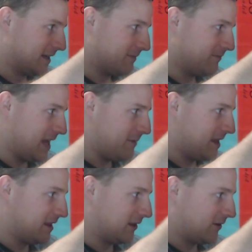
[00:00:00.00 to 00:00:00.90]
maybe
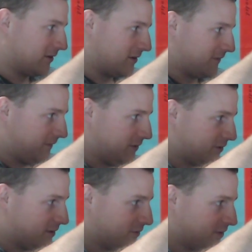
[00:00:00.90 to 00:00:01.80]
in the long, long
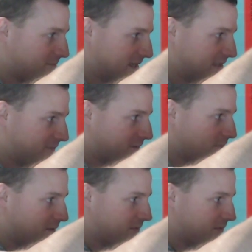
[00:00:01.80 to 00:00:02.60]
future I'll treat myself to one,